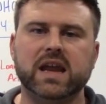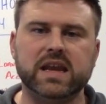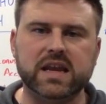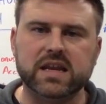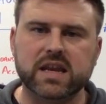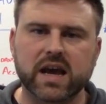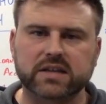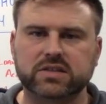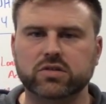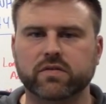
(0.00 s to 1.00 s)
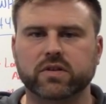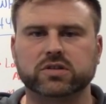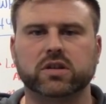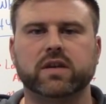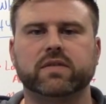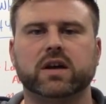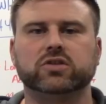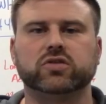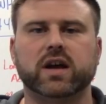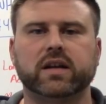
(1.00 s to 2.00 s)
an indexed universal life
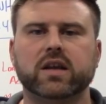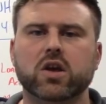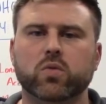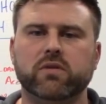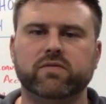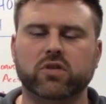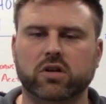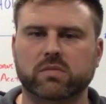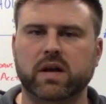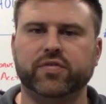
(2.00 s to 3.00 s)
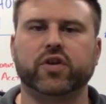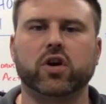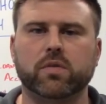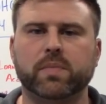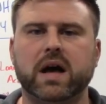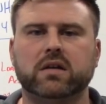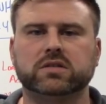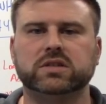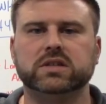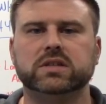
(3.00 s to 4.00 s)
contract. We've talked about term
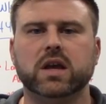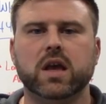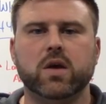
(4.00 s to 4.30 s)
policies.